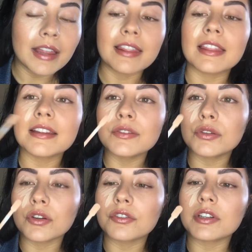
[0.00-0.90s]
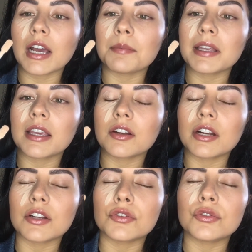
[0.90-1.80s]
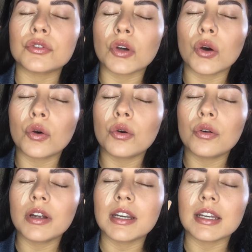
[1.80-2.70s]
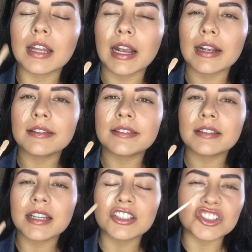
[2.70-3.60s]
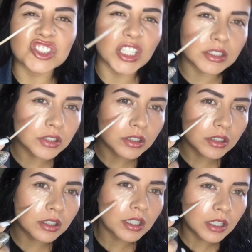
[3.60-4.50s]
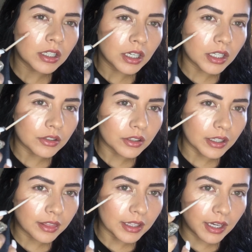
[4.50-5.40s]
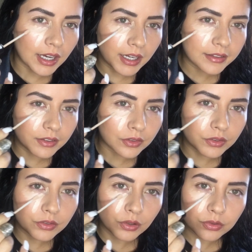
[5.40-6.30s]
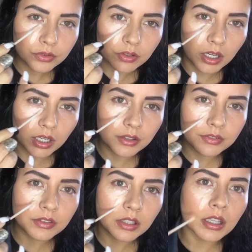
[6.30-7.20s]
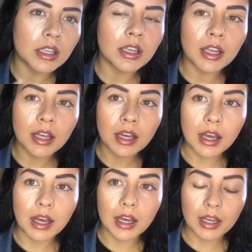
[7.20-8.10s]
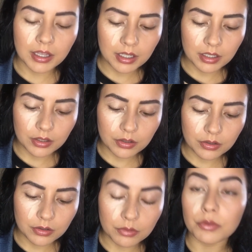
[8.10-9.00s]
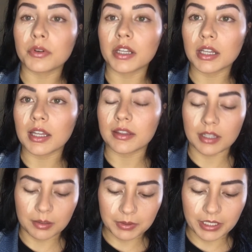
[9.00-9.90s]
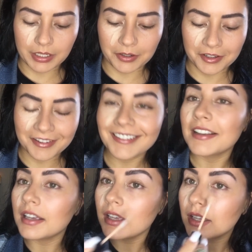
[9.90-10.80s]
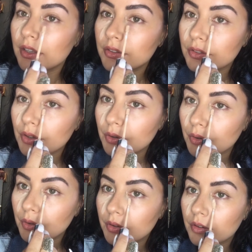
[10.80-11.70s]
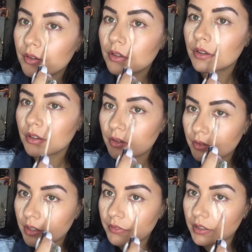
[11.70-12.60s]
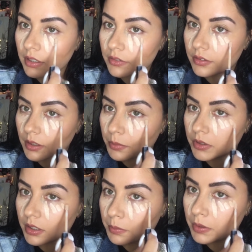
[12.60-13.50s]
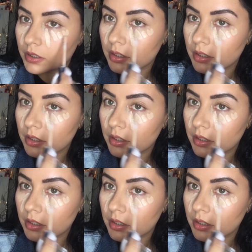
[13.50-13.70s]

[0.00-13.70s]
This doe foot applicator is so nice and gentle underneath the eyes and so soft. I really like the applicator. So you don't even need to double dip.